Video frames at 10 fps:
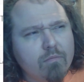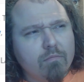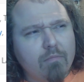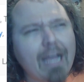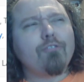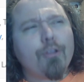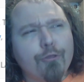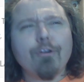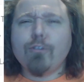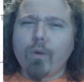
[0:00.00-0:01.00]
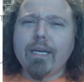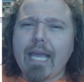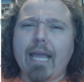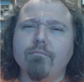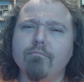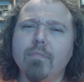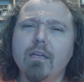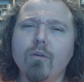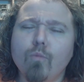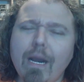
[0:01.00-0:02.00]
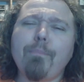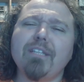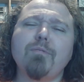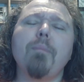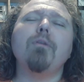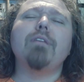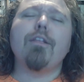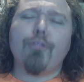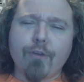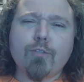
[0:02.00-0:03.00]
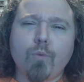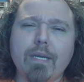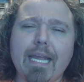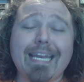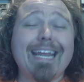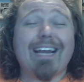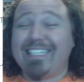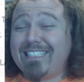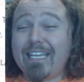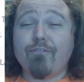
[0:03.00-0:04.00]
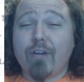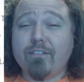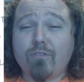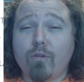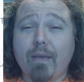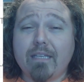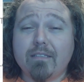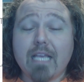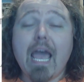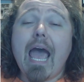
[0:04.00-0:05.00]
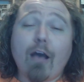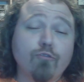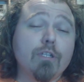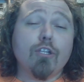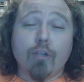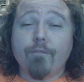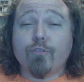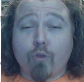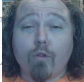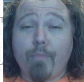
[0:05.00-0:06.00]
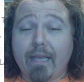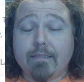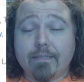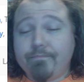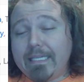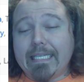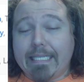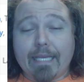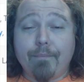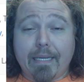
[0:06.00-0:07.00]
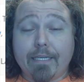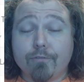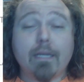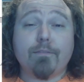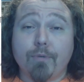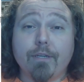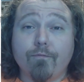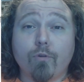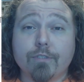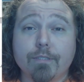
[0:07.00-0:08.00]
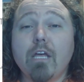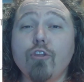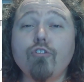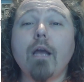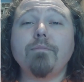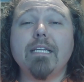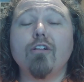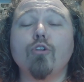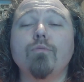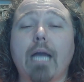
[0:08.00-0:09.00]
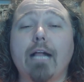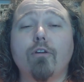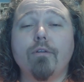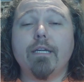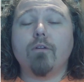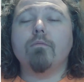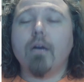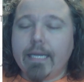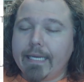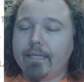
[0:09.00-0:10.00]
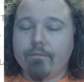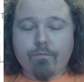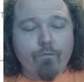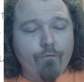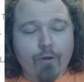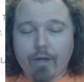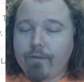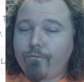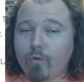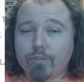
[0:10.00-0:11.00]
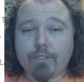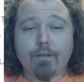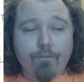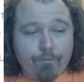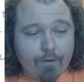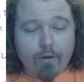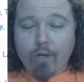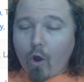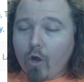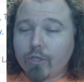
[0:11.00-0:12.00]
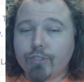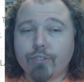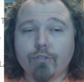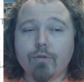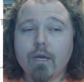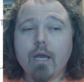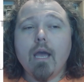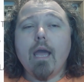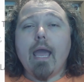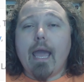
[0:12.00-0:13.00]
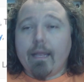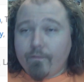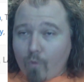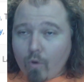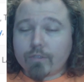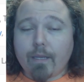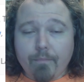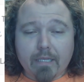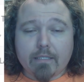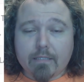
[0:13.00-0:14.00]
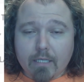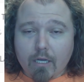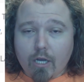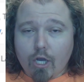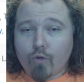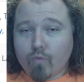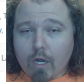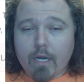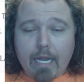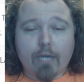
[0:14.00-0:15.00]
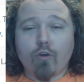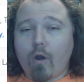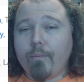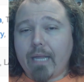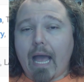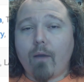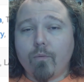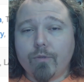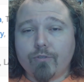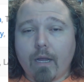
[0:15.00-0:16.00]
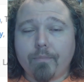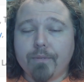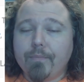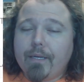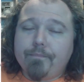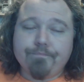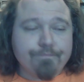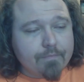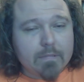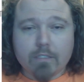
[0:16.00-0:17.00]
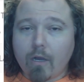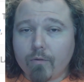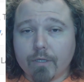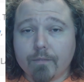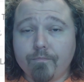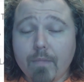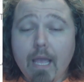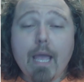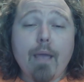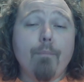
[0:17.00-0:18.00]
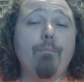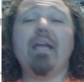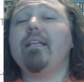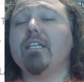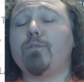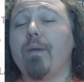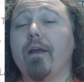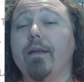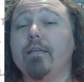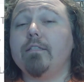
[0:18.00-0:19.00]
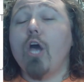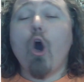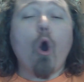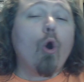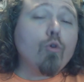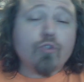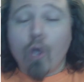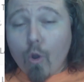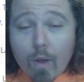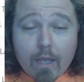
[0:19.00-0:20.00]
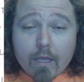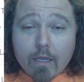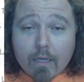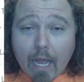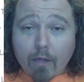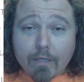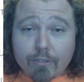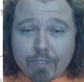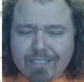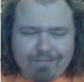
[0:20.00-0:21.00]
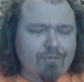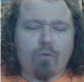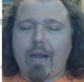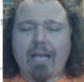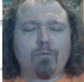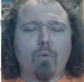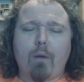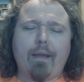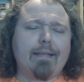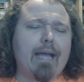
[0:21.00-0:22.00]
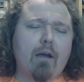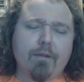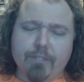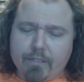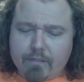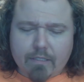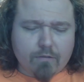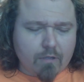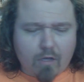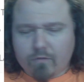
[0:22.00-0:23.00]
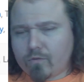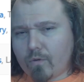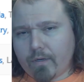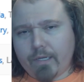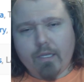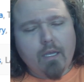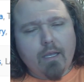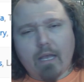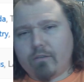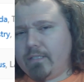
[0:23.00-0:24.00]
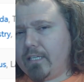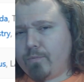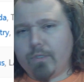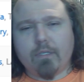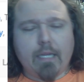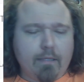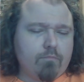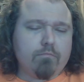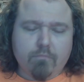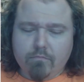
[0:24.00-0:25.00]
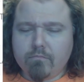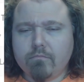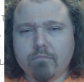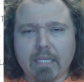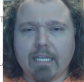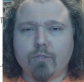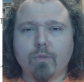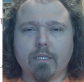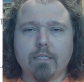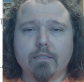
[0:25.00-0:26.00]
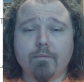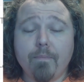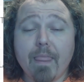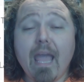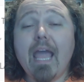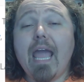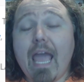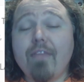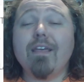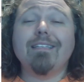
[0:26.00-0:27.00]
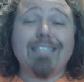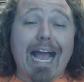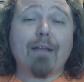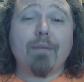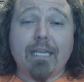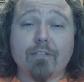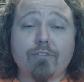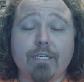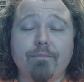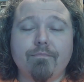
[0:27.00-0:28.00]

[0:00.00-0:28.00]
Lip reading: Actually, 328. When I picked him up, he was hitting 328 and he had like 7 or 8 stolen bases. I was really looking for stolen bases. He didn't get many, so that's pretty unfortunate. New drops did include Tyler O'Neill. Again, very unfortunate, very hard to do. And of course, I missed a run and an RBI when we dropped him, but it's all good. Ben Kasparius, also Kyle Hendricks. Don't ask me why we had Kyle Hendricks. It was a long story. I was desperate, and it is what it is. And then Zach McKinstry.